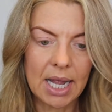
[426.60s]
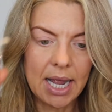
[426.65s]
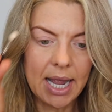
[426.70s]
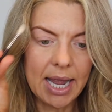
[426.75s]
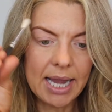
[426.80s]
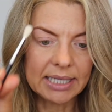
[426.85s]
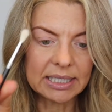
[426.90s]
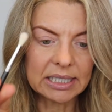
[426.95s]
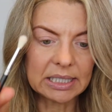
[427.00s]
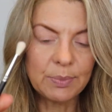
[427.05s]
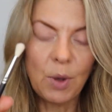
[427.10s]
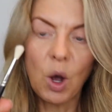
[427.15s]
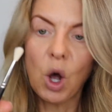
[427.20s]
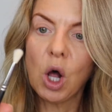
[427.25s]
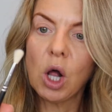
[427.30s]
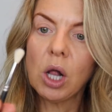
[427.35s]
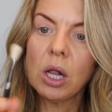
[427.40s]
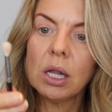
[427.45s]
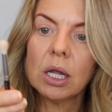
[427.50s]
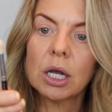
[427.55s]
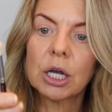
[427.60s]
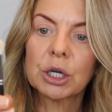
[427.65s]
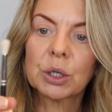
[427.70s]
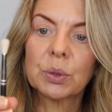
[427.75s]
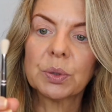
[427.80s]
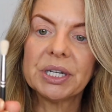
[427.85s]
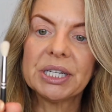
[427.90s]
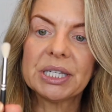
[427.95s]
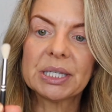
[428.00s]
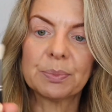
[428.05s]
a small
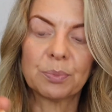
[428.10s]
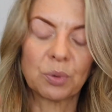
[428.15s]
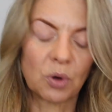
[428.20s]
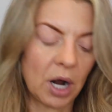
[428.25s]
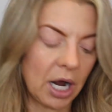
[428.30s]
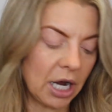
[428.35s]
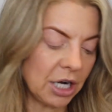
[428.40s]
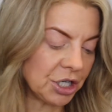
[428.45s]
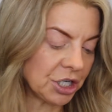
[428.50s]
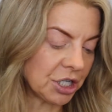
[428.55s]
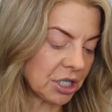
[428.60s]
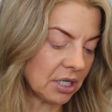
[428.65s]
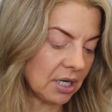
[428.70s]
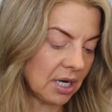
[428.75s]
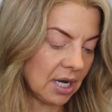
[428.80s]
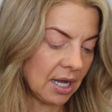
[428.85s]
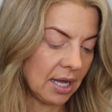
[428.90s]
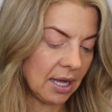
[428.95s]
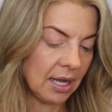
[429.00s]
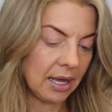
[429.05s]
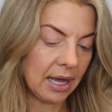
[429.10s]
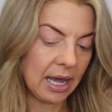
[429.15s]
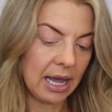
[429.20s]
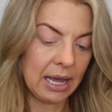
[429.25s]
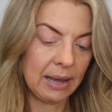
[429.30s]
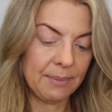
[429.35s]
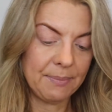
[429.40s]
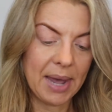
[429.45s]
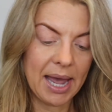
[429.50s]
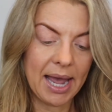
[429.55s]
crease brush,
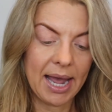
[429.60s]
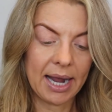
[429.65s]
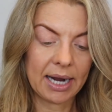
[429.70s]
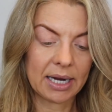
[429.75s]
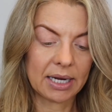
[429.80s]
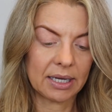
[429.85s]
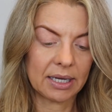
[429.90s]
a MAC